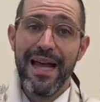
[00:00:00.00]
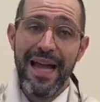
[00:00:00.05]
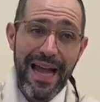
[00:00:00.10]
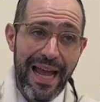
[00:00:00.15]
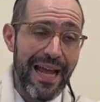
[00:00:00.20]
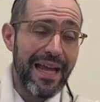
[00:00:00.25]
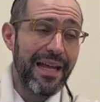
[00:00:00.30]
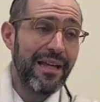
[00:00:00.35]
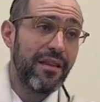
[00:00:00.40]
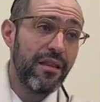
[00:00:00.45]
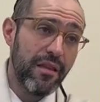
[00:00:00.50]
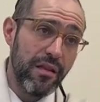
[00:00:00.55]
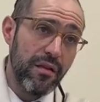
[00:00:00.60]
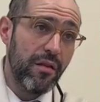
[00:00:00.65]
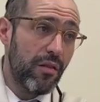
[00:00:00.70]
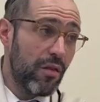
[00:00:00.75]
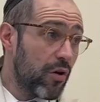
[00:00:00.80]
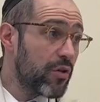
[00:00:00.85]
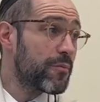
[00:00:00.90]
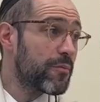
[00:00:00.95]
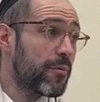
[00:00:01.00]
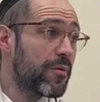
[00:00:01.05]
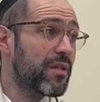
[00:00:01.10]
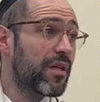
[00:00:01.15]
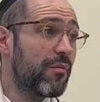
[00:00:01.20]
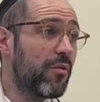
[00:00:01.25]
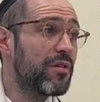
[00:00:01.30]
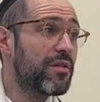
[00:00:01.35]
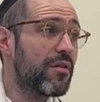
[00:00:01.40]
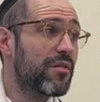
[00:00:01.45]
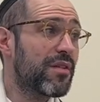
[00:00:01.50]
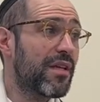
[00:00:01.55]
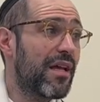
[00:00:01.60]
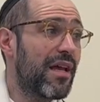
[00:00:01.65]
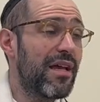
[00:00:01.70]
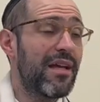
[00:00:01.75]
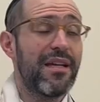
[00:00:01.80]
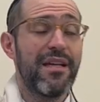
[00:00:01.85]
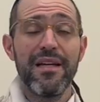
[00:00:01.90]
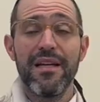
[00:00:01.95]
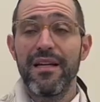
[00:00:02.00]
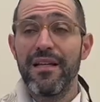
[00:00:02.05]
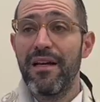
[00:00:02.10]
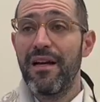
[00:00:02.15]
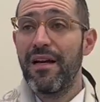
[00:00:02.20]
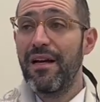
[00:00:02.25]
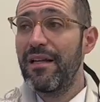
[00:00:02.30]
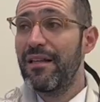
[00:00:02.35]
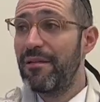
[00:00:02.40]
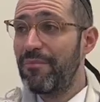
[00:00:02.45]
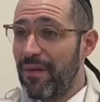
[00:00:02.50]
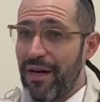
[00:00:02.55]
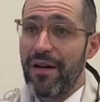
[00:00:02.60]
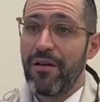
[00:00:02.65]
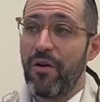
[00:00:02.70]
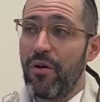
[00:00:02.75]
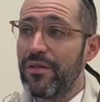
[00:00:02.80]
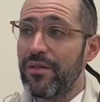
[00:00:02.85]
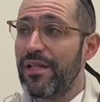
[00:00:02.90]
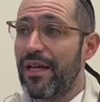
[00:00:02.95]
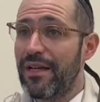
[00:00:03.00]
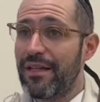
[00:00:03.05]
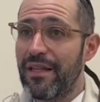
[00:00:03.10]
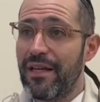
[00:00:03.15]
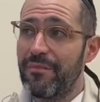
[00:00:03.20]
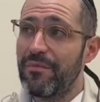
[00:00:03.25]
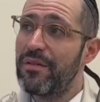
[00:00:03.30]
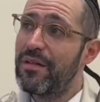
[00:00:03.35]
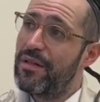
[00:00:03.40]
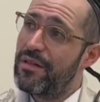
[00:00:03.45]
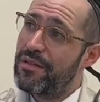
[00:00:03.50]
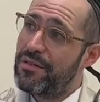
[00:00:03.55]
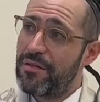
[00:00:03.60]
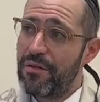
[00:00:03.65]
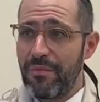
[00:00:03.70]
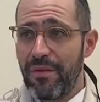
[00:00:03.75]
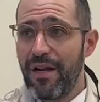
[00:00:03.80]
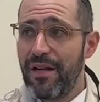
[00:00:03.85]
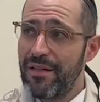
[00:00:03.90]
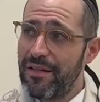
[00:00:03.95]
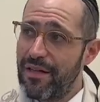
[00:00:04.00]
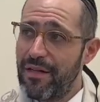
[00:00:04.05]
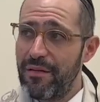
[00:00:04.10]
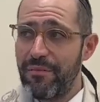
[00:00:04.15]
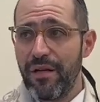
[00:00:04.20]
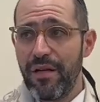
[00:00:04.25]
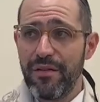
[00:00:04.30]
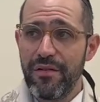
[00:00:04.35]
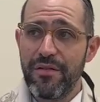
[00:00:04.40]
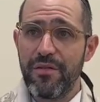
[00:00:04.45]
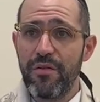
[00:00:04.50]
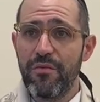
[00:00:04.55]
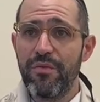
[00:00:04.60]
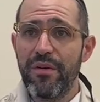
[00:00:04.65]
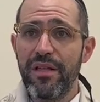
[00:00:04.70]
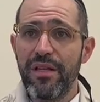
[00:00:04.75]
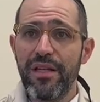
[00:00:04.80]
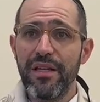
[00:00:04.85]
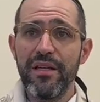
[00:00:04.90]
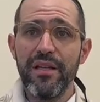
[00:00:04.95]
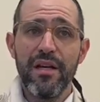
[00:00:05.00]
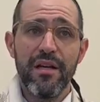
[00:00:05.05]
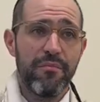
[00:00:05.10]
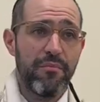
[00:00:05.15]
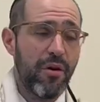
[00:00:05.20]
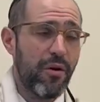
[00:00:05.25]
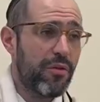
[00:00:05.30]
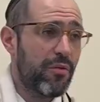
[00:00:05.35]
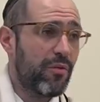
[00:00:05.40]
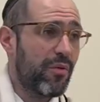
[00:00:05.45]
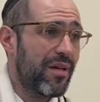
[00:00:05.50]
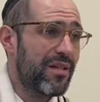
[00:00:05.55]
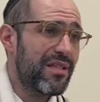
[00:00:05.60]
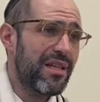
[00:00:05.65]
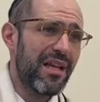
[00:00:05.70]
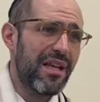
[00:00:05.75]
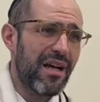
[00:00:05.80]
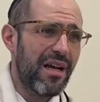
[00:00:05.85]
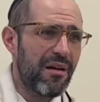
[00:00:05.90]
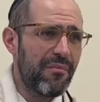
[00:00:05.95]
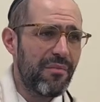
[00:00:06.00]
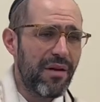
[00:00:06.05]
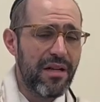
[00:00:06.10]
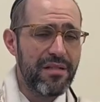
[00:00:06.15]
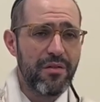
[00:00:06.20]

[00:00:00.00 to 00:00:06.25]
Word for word: And those poskim also say uh, that Maran holds like them. So Maran can be understood really both ways. La'alacha